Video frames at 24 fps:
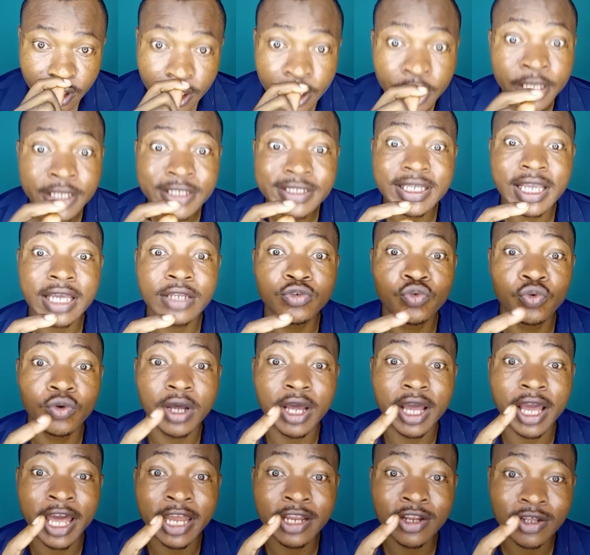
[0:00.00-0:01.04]
He
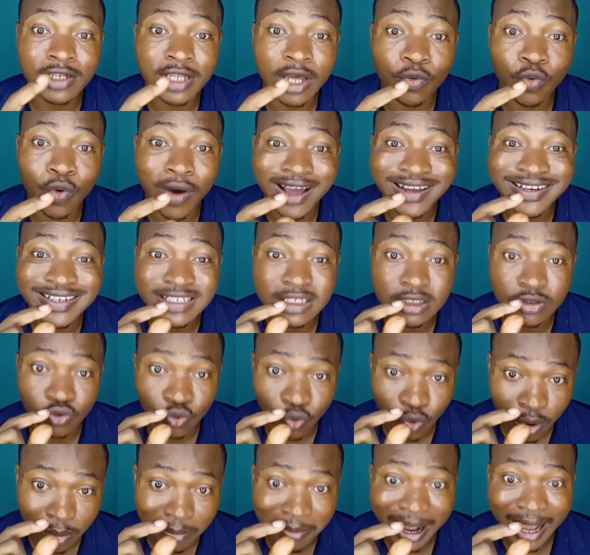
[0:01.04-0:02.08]
said another one is
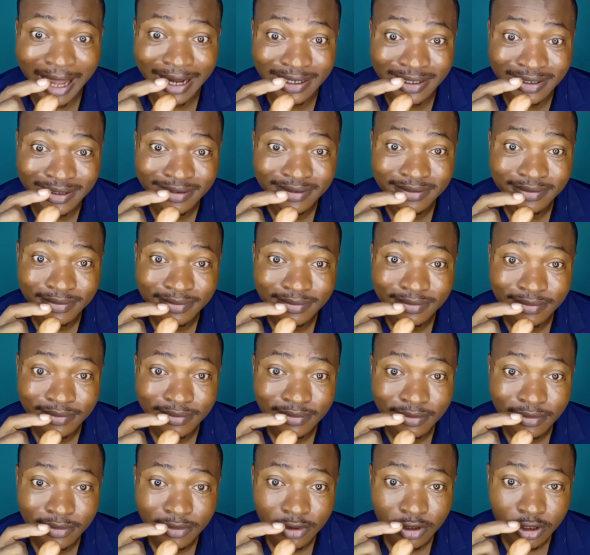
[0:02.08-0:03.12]
woman.
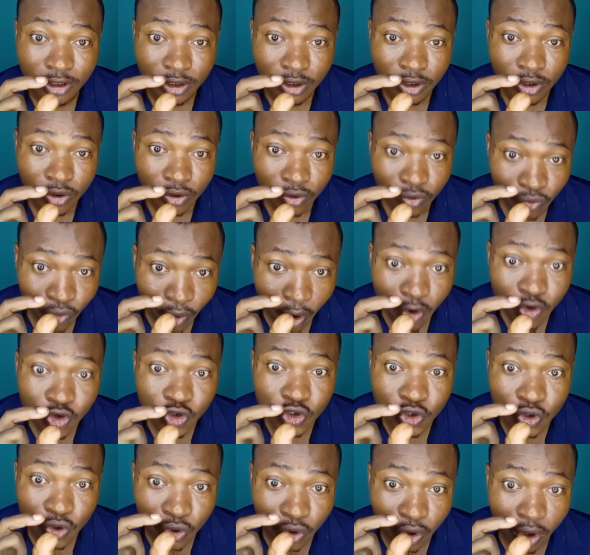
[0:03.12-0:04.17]

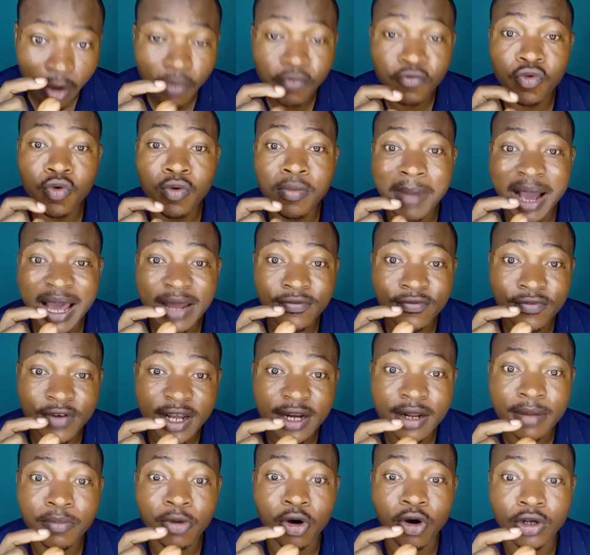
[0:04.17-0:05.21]
Once you love woman
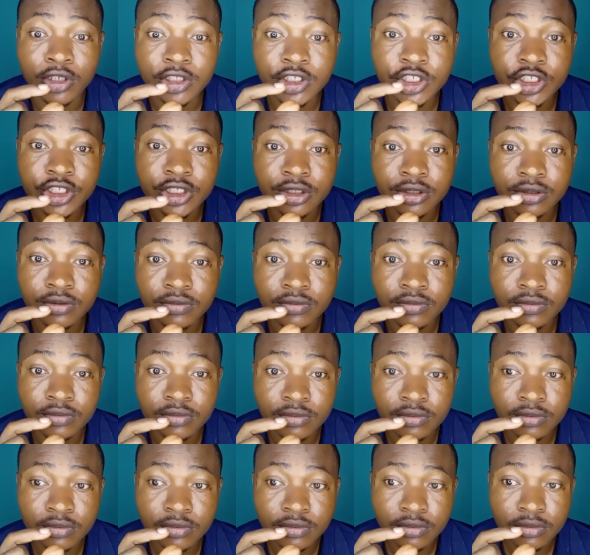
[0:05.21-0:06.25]
very much
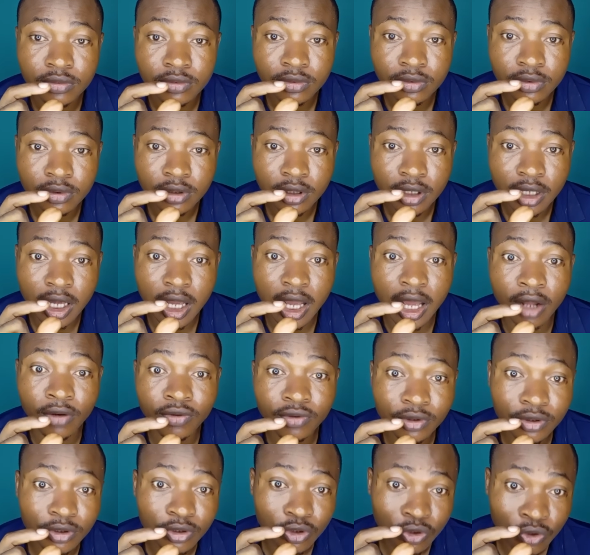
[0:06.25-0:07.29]

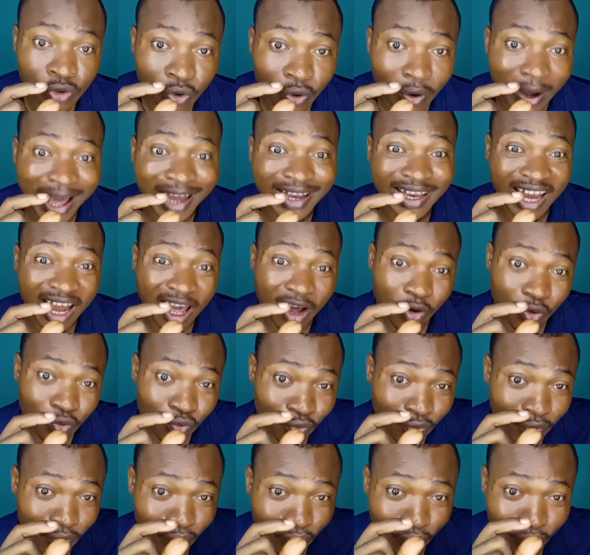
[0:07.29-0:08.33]
and you
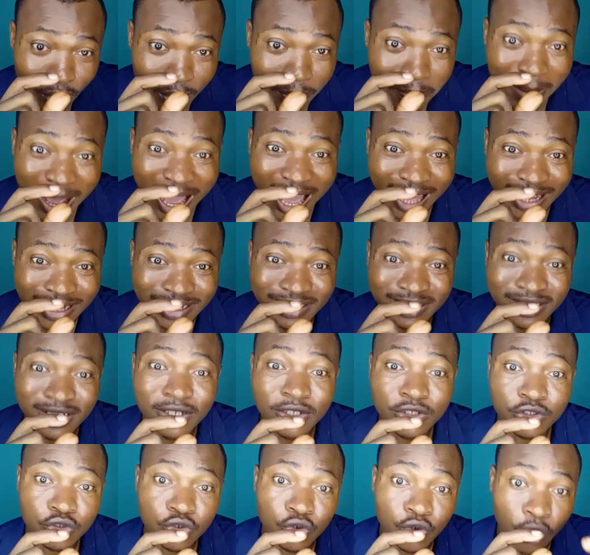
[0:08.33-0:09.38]
allow woman
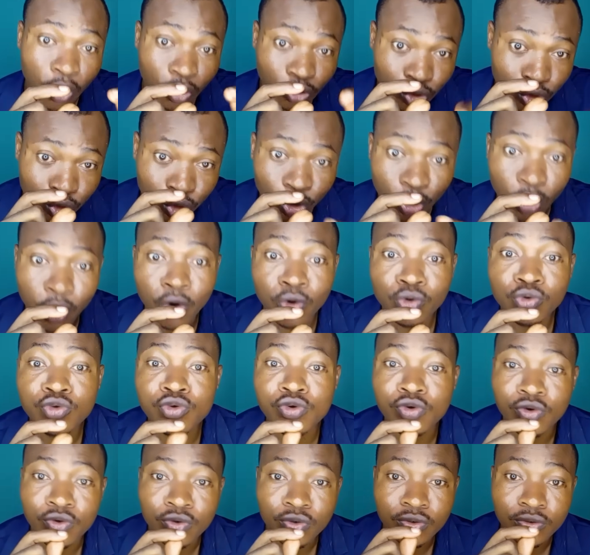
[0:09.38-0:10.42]
to control
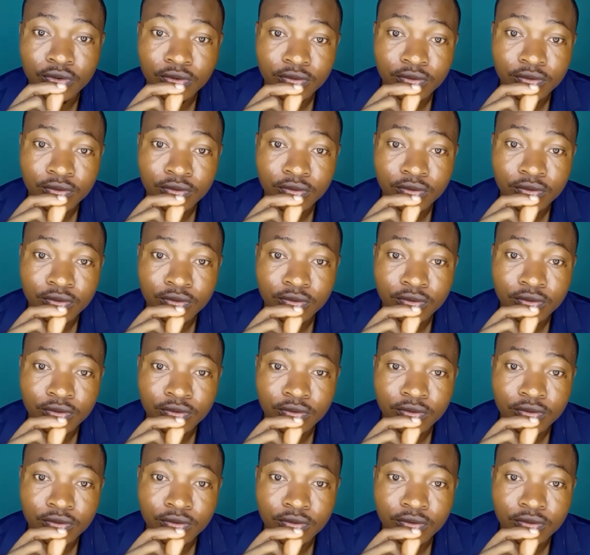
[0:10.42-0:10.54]
you,